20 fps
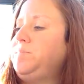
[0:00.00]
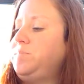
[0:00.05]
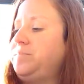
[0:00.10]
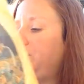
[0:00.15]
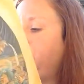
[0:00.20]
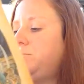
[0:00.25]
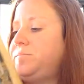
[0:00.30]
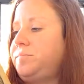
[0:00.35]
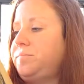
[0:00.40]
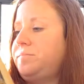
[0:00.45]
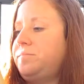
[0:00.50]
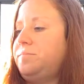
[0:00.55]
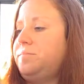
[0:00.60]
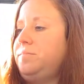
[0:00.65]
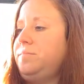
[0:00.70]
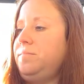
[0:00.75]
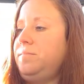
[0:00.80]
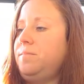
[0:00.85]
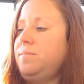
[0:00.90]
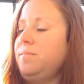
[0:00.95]
So
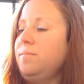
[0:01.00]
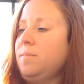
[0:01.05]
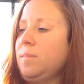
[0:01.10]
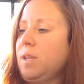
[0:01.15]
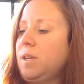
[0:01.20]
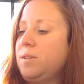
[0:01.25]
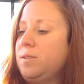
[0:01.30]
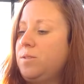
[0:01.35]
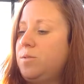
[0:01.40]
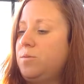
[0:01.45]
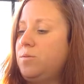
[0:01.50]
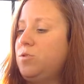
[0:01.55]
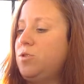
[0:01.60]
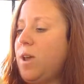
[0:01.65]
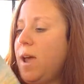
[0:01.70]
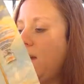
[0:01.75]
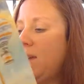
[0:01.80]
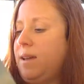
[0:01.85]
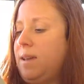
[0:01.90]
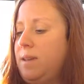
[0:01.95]

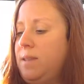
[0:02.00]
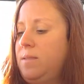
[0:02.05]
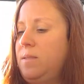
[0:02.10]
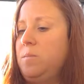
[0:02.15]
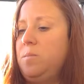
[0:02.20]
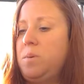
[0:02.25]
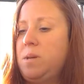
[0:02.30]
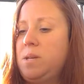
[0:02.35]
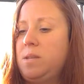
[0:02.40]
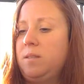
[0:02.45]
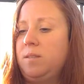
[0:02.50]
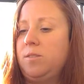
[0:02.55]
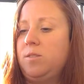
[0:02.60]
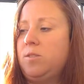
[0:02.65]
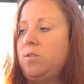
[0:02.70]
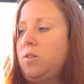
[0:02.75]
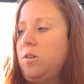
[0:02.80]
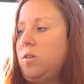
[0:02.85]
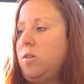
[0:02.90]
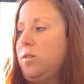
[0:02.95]
Jack and the
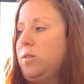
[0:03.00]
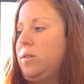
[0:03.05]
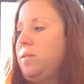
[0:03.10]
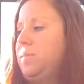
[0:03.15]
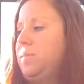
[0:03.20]
Beanstalk.